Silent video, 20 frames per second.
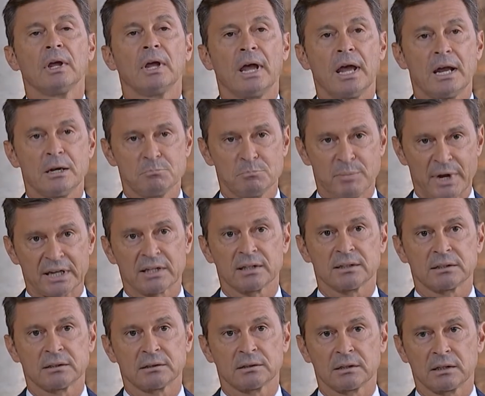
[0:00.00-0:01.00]
and
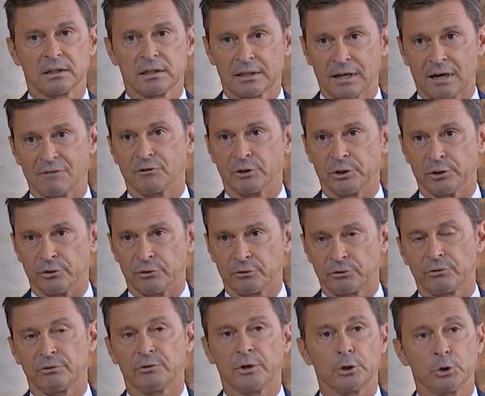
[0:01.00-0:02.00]
better
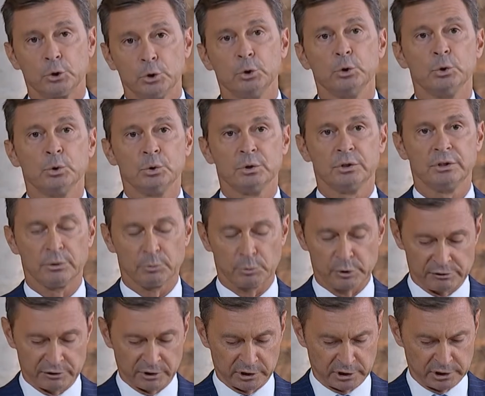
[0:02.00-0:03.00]
governance, the two
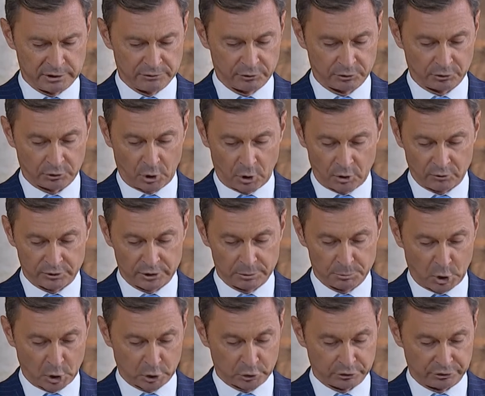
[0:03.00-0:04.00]
derivatives of
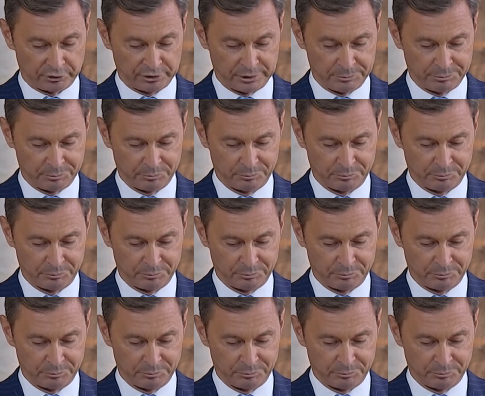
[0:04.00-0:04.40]
democracy.